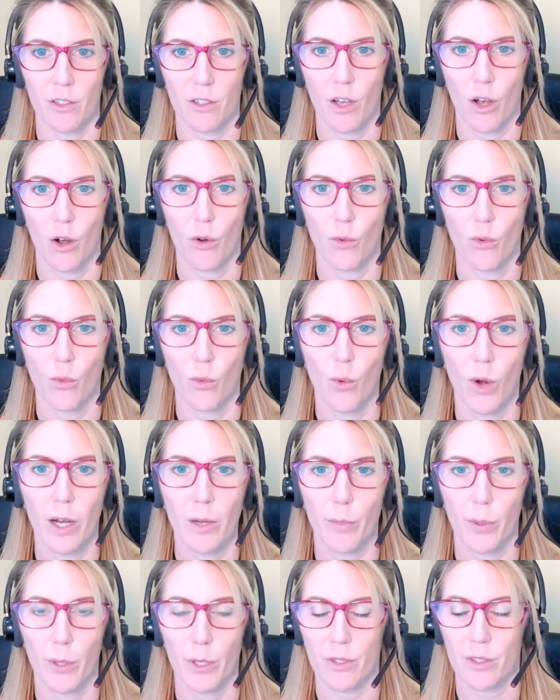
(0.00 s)
So
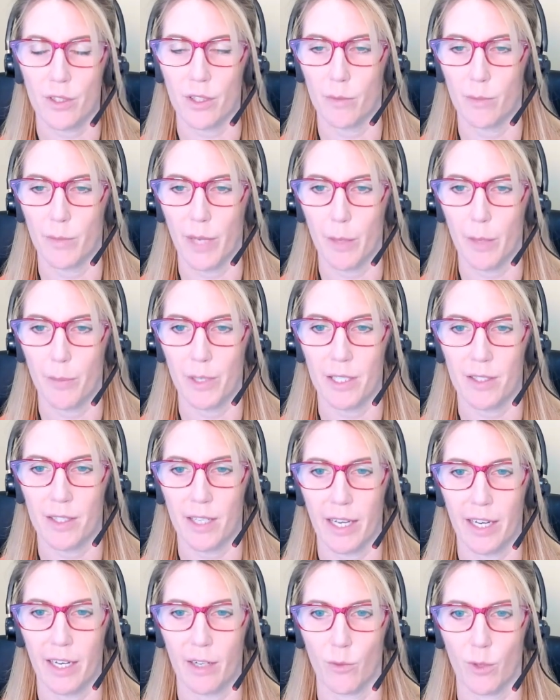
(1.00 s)
one person may be
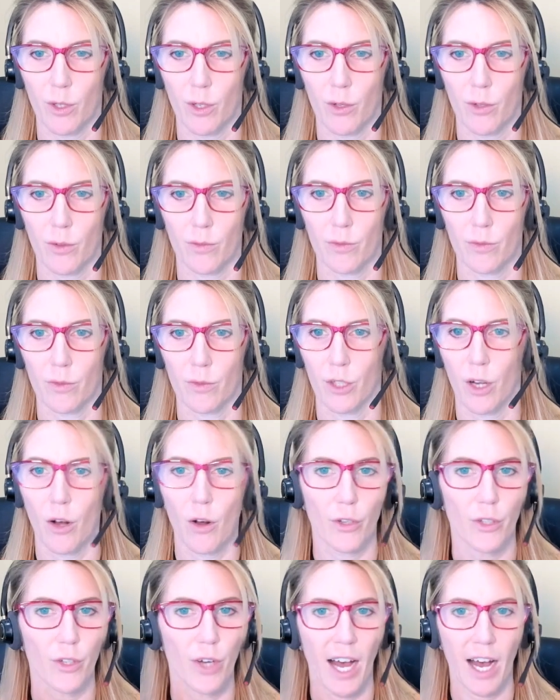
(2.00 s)
saying, well, you
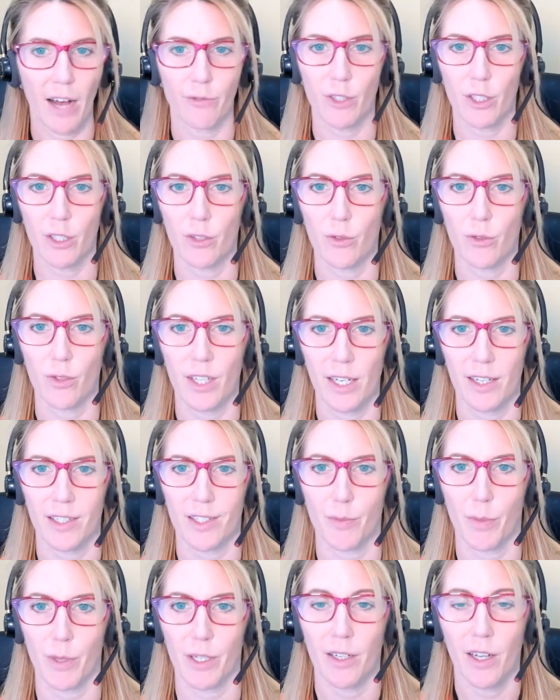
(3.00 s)
know, you have to do
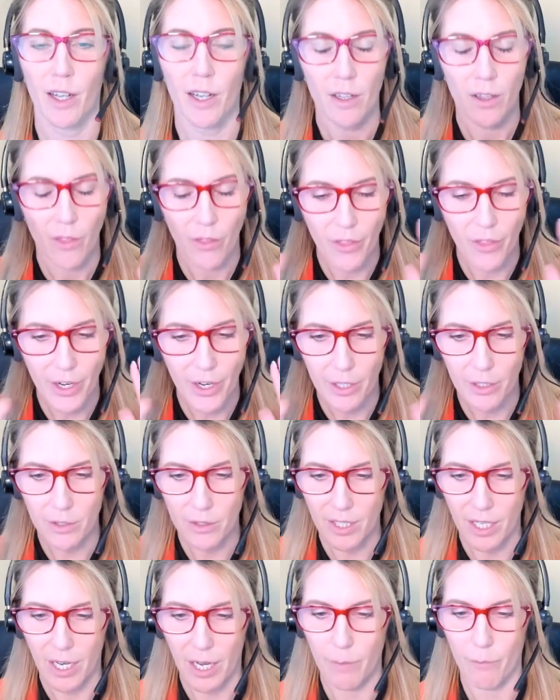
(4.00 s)
this, but
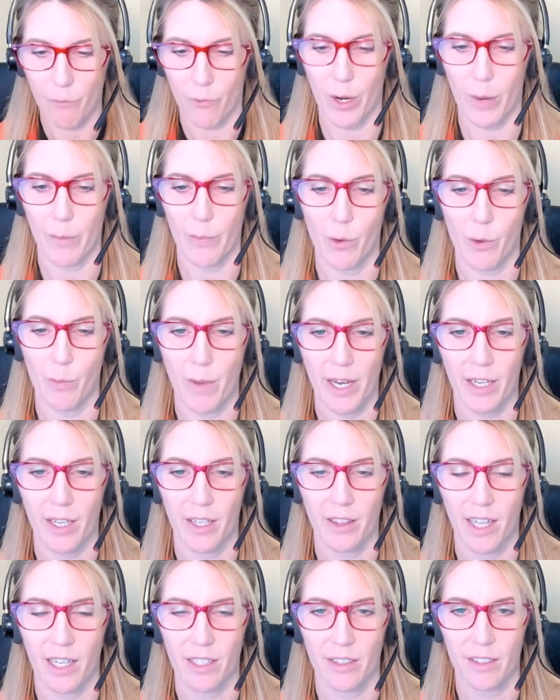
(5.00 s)
their time frame they're
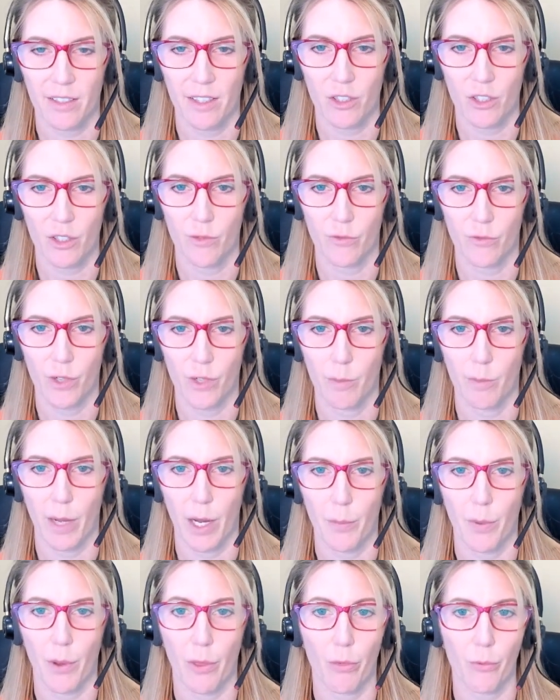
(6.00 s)
making that decision from
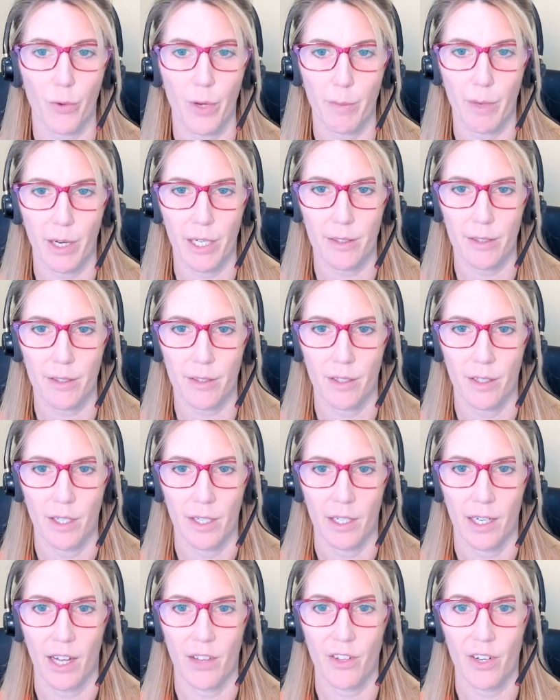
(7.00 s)
might be 3 months.
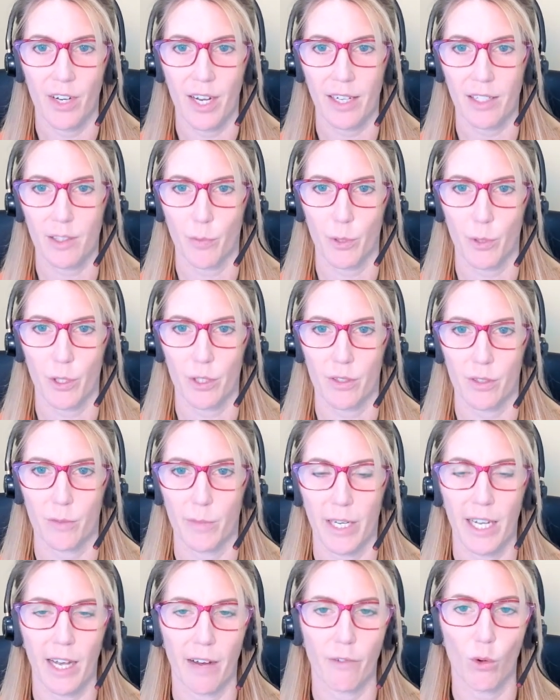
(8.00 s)
And the next
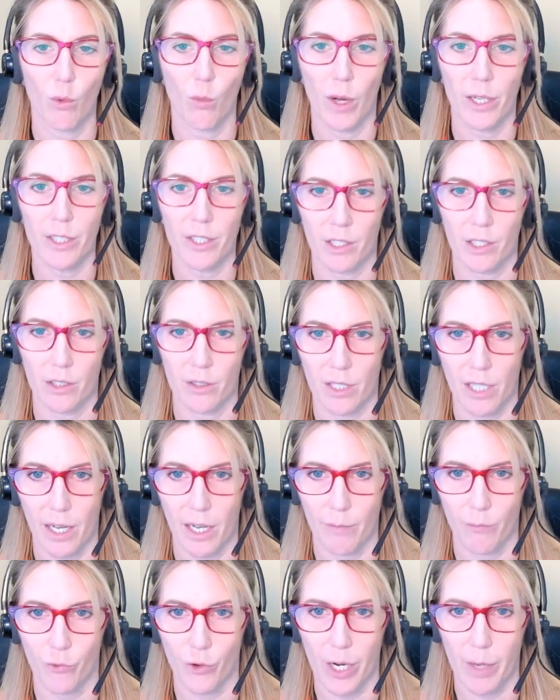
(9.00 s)
person may have a 1-year
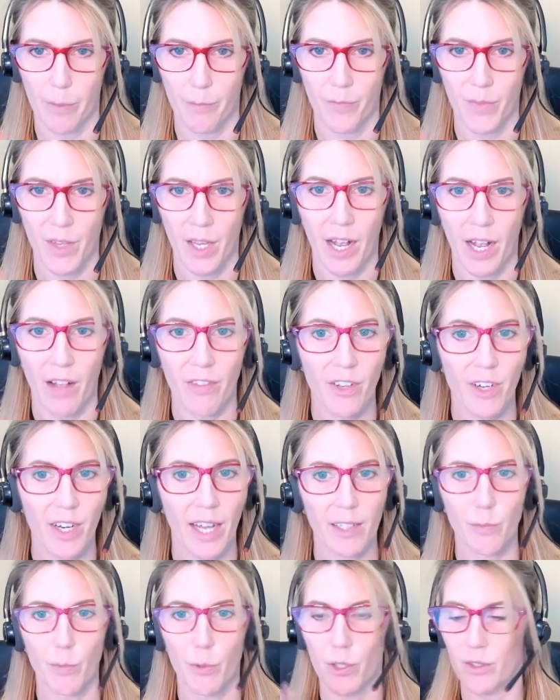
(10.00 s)
time frame. And the
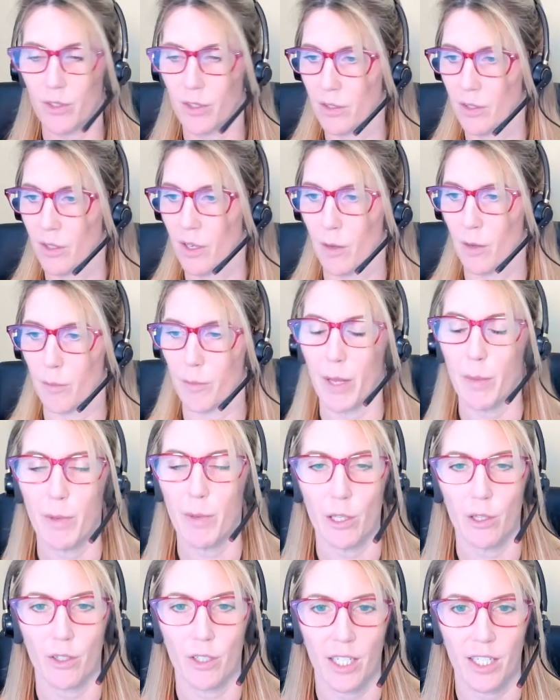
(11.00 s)
next person may
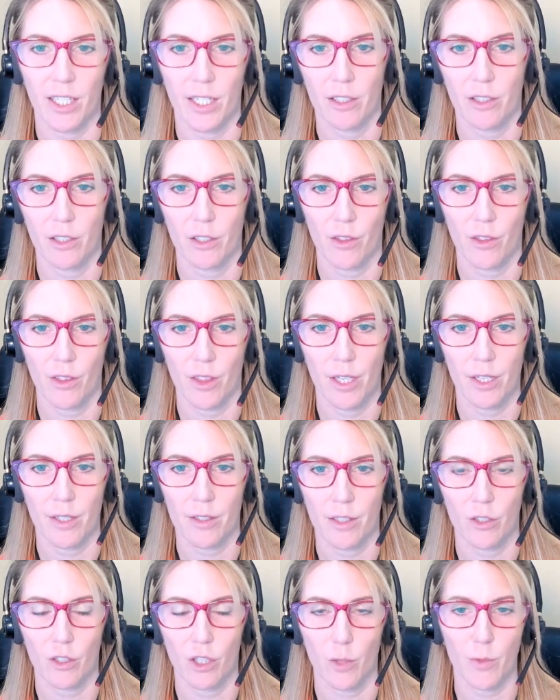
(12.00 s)
be looking at
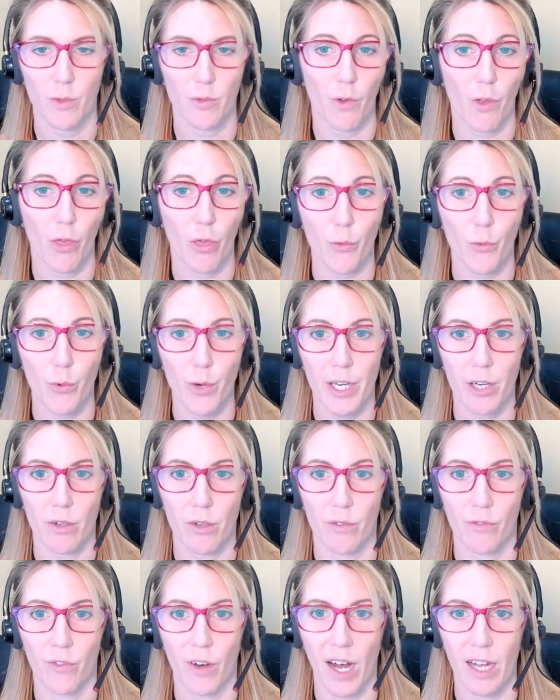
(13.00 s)
things in terms of a three
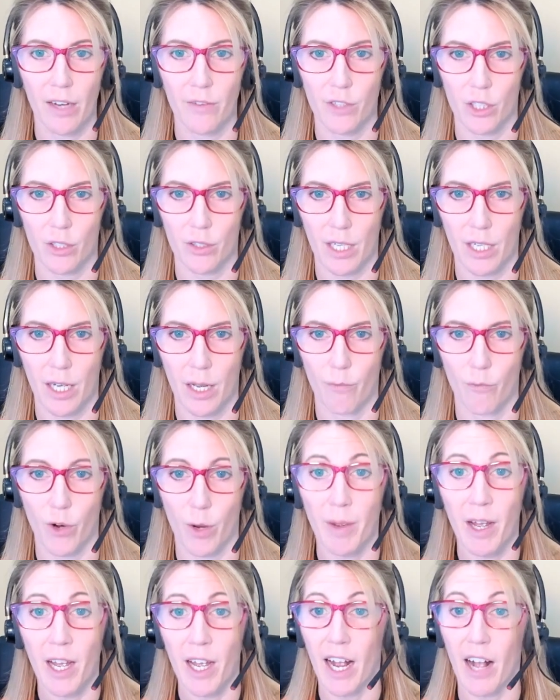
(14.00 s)
or a five year time
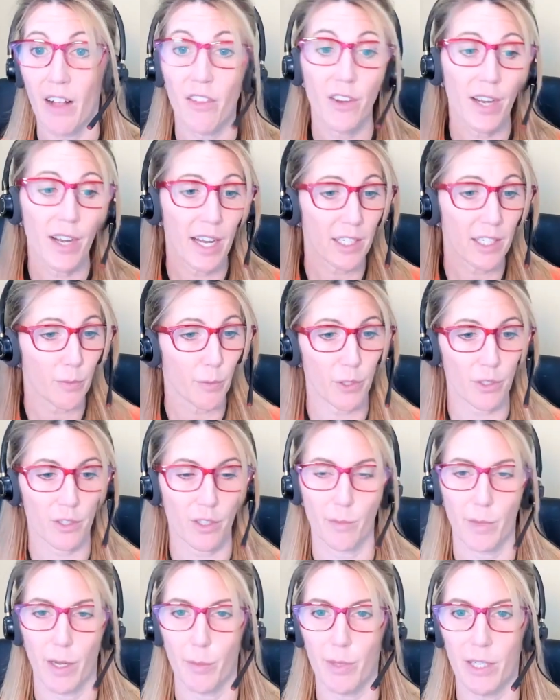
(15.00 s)
frame and the next
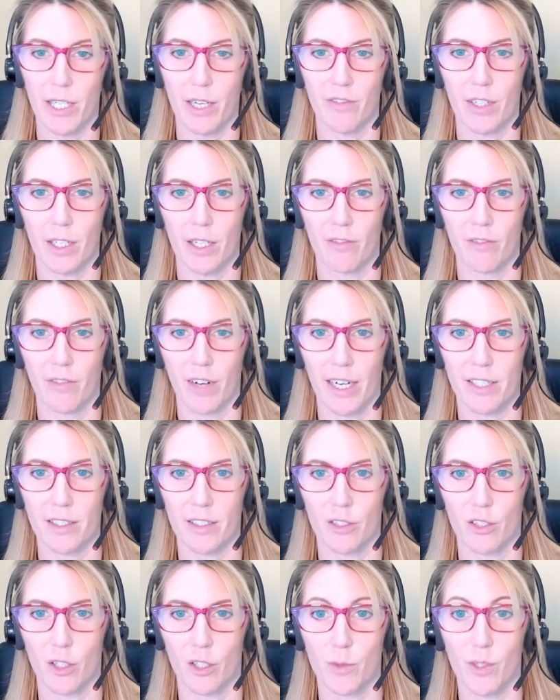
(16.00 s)
person may be giving
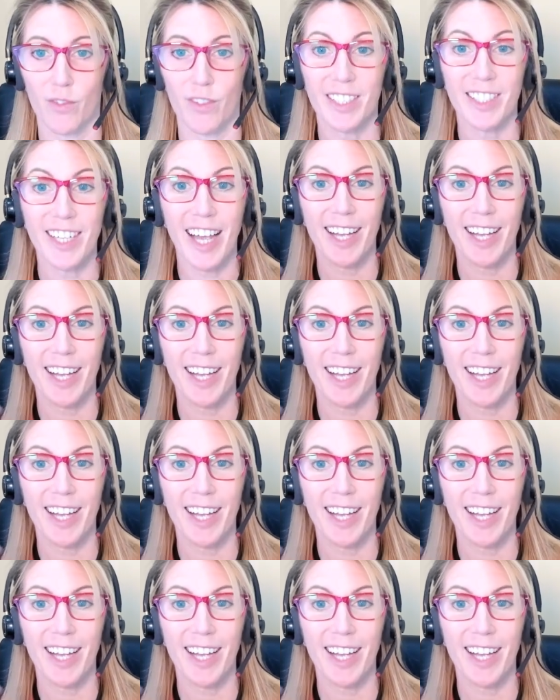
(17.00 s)
advice in terms of